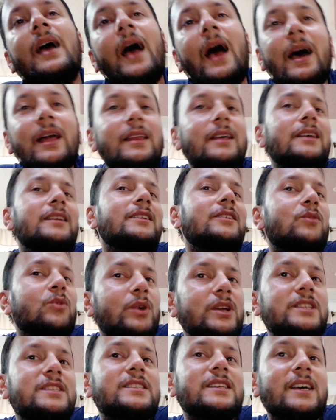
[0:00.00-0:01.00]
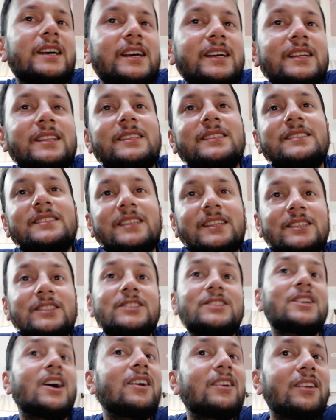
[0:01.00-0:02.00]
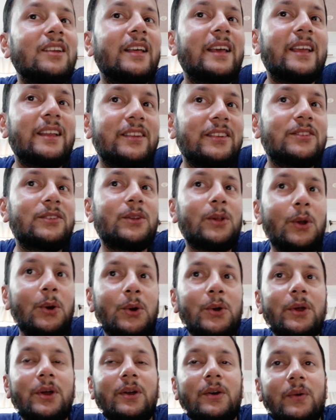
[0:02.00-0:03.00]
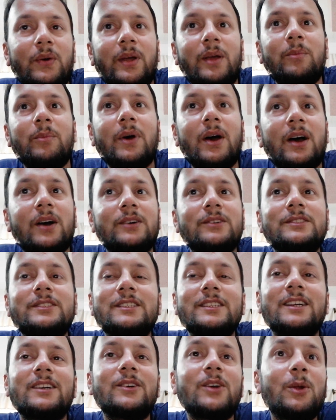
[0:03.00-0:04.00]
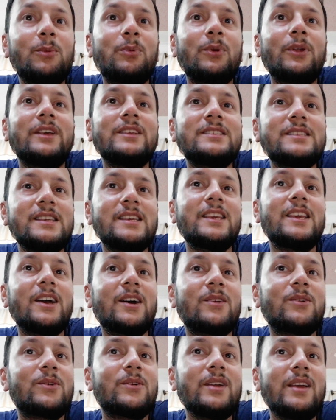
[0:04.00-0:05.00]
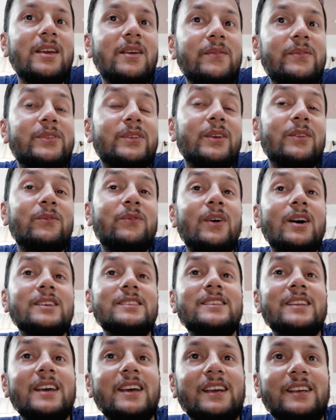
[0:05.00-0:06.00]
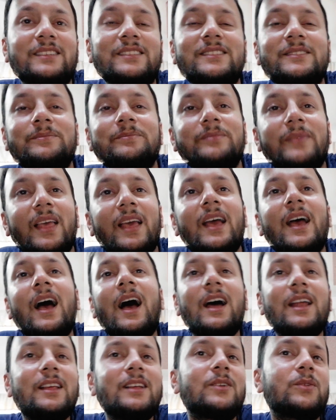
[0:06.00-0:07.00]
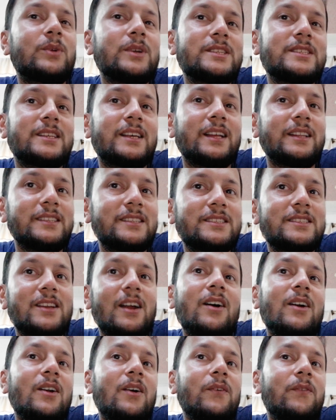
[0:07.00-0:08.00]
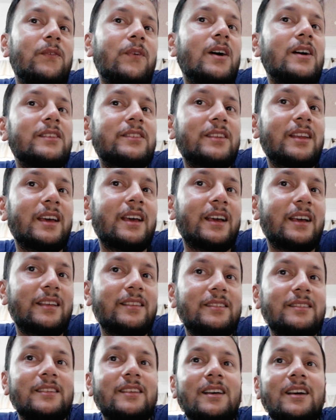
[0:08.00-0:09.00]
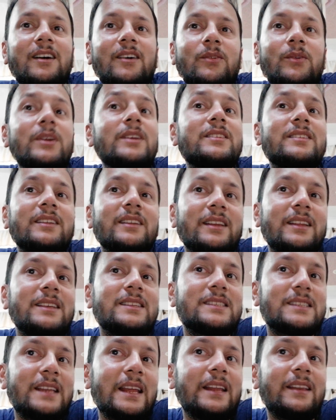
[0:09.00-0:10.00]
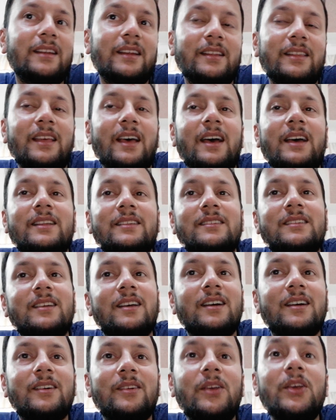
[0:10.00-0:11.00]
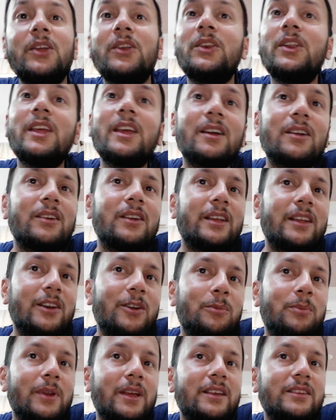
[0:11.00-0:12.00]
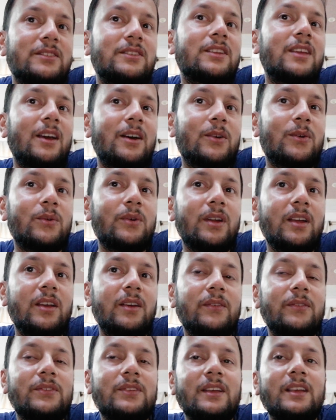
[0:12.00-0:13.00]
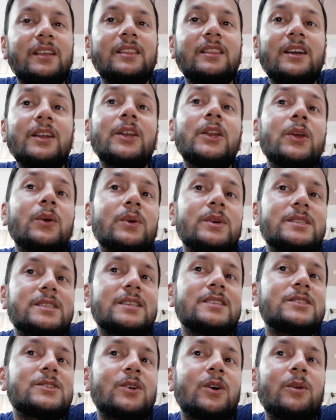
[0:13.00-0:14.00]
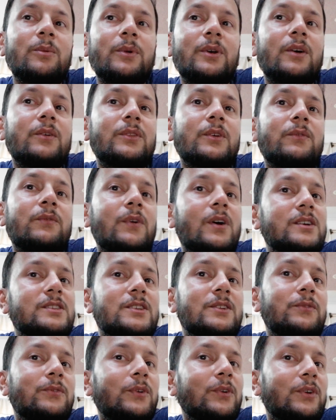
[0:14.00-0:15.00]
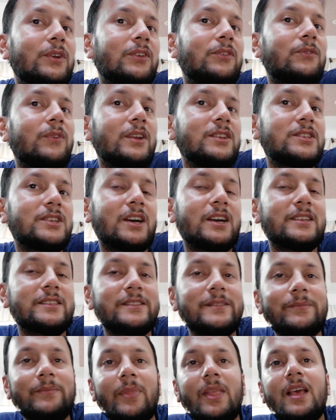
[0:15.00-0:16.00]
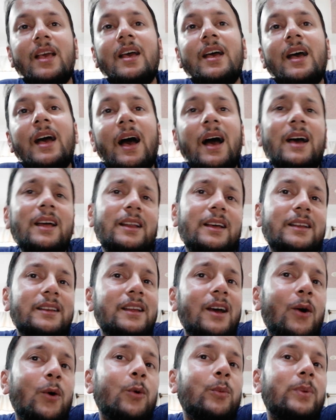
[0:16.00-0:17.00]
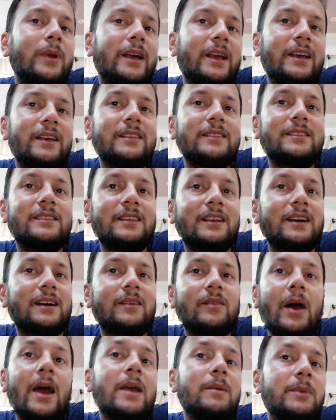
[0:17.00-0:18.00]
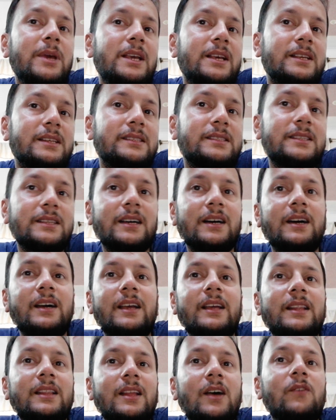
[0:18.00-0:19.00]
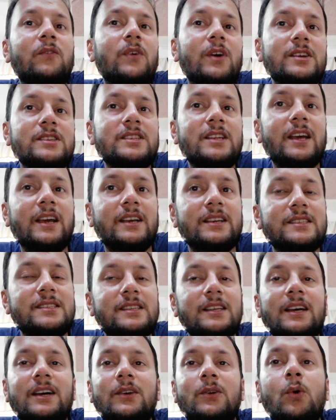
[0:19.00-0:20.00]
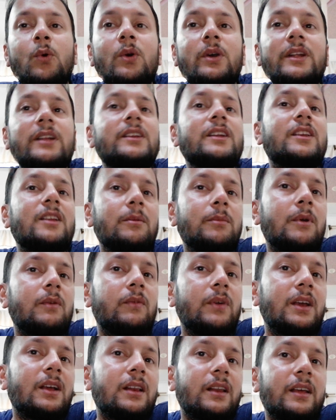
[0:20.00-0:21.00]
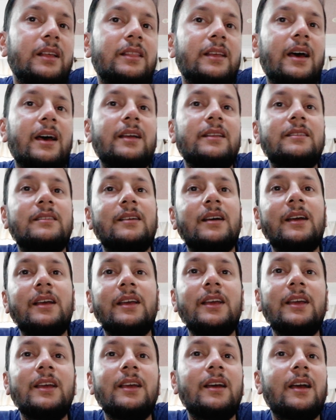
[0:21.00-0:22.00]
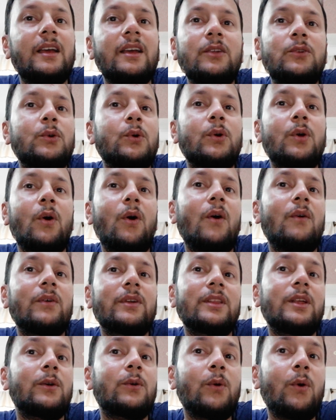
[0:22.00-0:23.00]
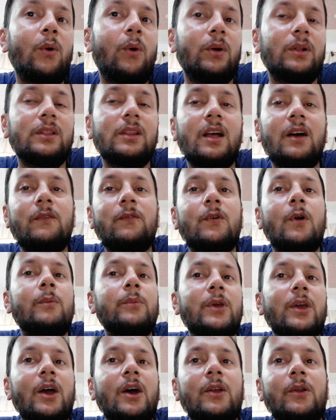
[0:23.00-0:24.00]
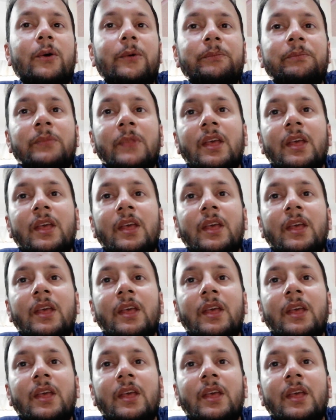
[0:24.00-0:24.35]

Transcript: Alan Ritchson's startling disclosure about replacing Keanu Reeves in Fast X. Alan Ritchson, star of Fast X, recently stated that he nearly replaced Keanu Reeves in the newest installment of the Fast and Furious franchise. Alan, who plays Amy's in Fast X, told Entertainment Weekly that he took over the role from Keanu,